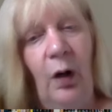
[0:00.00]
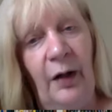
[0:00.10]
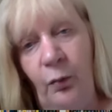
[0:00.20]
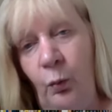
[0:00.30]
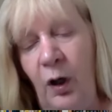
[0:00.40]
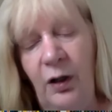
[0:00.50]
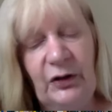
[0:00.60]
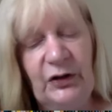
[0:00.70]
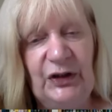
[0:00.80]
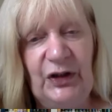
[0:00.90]
either
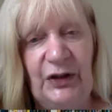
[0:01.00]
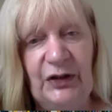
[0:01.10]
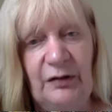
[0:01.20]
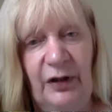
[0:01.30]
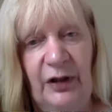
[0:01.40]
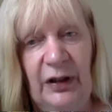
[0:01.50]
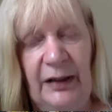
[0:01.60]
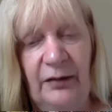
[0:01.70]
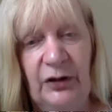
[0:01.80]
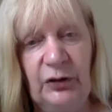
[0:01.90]
worked extensively in
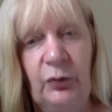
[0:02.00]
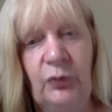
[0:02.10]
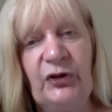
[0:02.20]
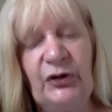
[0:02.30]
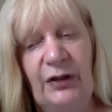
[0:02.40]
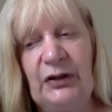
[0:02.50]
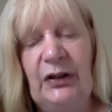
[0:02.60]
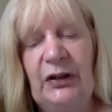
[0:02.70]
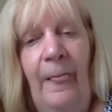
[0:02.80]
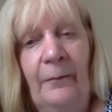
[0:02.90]
English or
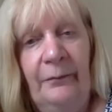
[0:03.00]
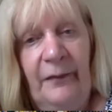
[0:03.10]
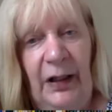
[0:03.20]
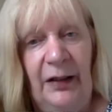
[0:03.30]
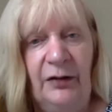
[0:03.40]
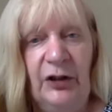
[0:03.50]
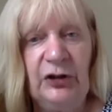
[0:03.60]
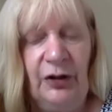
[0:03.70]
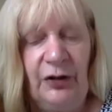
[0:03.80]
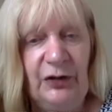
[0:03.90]
studied in
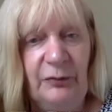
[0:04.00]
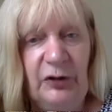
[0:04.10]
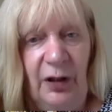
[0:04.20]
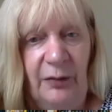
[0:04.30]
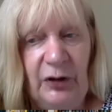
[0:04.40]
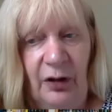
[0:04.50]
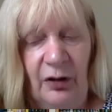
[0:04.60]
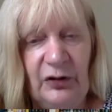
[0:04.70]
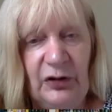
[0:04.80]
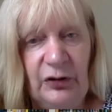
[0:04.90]
English are sometimes
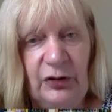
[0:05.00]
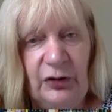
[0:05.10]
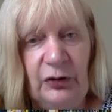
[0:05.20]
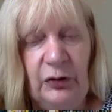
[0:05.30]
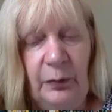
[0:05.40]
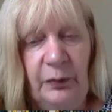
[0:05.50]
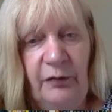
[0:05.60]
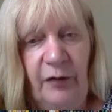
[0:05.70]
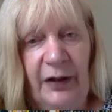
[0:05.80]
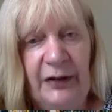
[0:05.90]
asked to
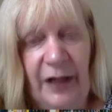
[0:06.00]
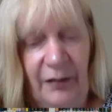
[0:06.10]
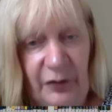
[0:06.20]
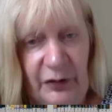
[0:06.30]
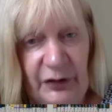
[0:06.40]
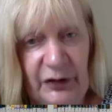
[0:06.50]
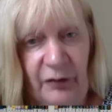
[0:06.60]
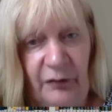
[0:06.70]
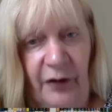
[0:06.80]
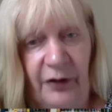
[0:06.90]
provide evidence
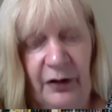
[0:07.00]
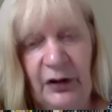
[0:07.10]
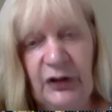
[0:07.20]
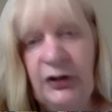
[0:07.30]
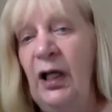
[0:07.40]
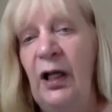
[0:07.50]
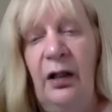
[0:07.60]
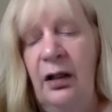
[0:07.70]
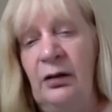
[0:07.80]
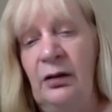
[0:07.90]
of their English
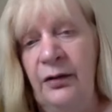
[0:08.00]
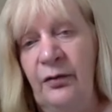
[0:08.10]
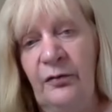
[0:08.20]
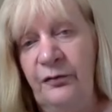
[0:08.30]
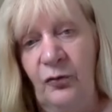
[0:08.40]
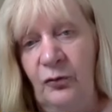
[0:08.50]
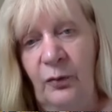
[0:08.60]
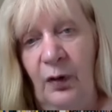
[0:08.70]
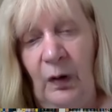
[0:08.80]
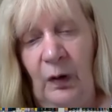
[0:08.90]
in the
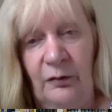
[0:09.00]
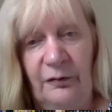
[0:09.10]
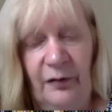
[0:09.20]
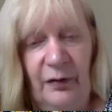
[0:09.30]
form of